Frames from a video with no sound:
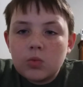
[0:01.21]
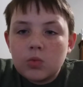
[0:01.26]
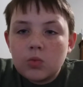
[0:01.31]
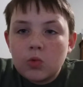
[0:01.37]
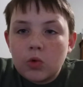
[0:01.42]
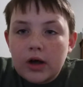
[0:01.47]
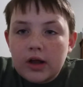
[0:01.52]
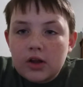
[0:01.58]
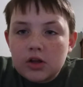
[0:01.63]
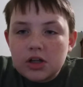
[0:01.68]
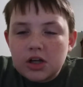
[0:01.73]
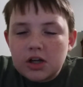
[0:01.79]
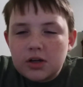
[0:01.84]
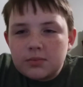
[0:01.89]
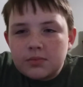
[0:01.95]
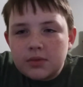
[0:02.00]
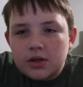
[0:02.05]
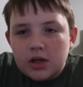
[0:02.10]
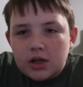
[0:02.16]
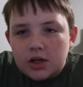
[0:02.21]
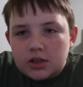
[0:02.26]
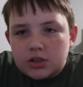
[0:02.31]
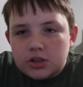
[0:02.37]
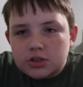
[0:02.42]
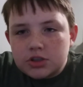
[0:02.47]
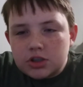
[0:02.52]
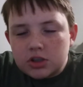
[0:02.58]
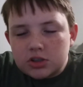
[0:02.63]
Welcome
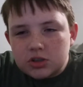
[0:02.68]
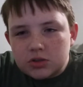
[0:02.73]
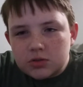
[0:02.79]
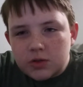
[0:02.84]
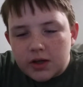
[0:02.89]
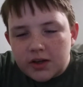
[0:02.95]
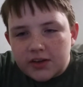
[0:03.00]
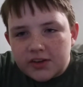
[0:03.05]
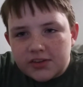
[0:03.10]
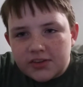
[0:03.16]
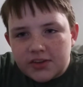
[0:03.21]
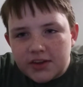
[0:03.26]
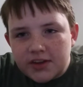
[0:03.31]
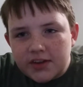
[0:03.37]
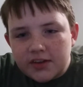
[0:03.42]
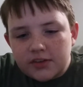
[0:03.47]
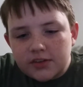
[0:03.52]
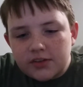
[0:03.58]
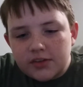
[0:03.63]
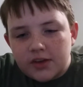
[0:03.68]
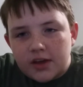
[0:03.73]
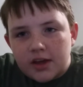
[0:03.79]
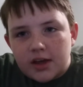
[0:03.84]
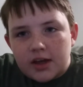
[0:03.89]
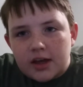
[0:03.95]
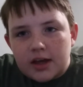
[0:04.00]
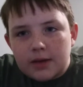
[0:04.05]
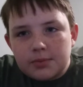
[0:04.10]
to JOJO Does Things,
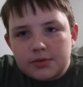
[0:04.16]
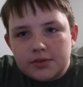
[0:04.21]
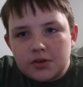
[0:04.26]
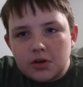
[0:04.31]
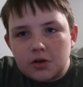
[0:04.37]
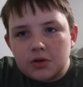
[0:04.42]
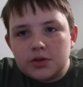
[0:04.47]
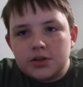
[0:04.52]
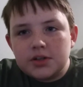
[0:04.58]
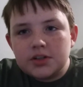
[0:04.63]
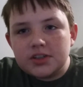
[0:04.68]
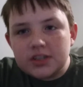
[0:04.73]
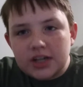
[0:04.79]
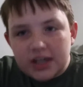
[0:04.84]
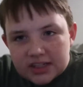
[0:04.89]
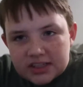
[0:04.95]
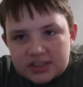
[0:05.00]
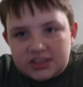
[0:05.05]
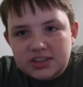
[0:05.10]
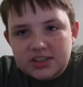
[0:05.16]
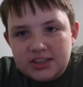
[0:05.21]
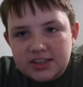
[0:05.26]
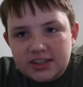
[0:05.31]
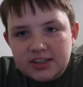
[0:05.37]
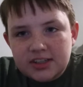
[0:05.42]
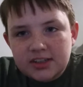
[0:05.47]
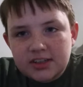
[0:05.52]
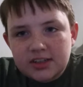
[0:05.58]
episode
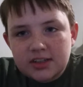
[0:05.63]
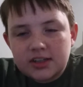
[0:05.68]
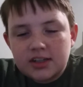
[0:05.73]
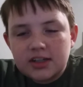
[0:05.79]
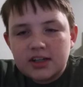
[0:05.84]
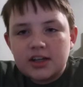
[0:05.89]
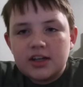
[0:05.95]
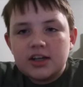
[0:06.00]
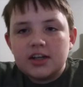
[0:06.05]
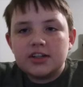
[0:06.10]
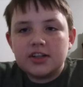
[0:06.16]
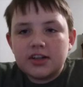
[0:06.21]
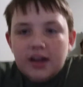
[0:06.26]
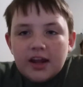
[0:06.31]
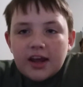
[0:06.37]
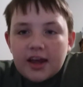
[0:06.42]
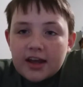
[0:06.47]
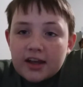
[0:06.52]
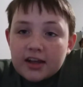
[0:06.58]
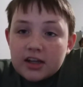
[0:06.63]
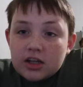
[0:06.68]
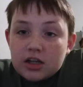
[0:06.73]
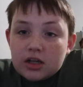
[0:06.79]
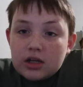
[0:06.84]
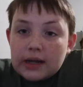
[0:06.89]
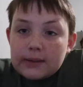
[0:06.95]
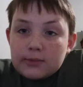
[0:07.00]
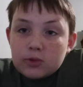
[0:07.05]
19. Today,
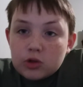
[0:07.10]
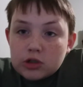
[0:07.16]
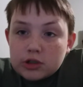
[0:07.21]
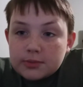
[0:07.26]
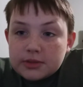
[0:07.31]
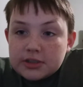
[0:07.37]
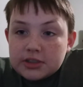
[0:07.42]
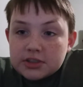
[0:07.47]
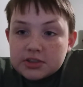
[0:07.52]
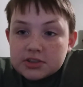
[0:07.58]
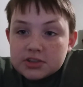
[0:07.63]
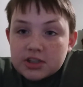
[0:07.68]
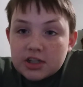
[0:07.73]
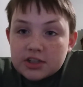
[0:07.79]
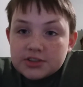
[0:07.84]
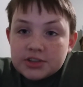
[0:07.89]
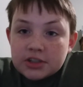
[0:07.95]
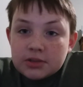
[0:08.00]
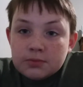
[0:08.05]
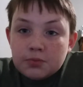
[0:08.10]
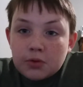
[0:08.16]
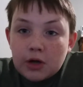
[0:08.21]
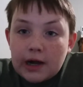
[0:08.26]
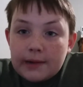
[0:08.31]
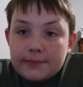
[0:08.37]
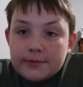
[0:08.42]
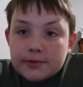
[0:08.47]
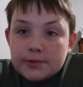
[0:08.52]
I'm going to be discussing
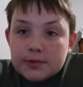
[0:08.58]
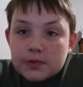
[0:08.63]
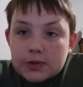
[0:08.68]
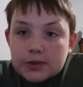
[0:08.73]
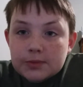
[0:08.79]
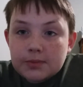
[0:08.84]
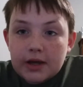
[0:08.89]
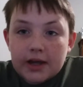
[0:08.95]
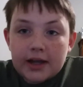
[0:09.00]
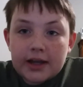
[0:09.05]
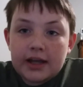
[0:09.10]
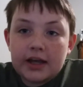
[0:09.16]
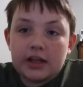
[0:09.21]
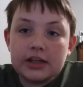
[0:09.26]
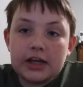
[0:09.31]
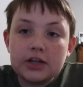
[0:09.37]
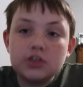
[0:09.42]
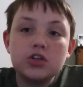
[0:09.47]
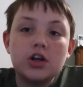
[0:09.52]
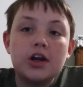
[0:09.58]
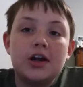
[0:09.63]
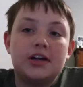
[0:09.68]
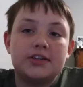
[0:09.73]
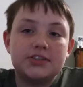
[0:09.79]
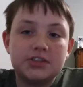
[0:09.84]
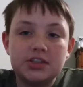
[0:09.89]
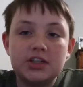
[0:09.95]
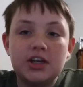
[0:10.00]
problems with my
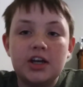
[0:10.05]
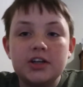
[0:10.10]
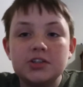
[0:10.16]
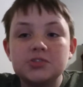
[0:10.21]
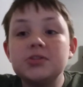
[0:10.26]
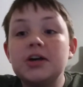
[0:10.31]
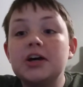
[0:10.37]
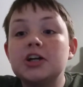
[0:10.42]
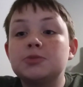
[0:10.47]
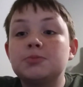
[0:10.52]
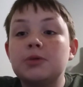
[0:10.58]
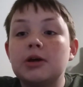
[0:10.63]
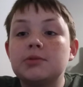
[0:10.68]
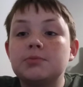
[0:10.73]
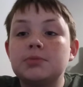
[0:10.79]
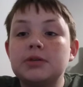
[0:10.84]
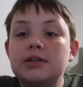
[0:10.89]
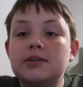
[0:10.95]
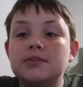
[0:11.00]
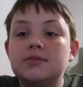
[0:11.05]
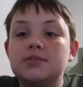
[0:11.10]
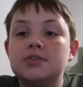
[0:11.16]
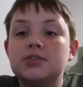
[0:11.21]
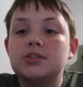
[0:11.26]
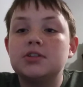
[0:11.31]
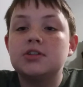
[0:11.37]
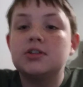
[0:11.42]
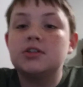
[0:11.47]
electronics / pet peeves.